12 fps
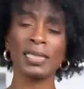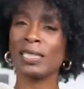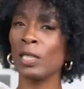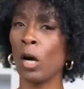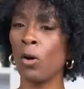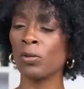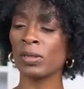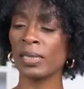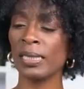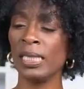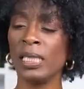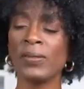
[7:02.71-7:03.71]
It's long
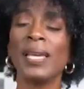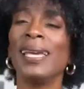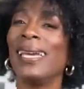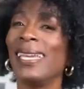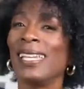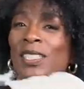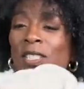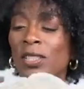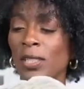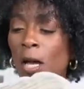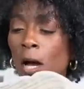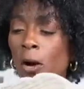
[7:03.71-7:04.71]
sleeve, it's
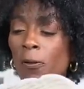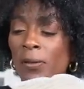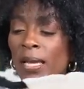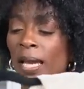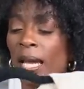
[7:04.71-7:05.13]
soft,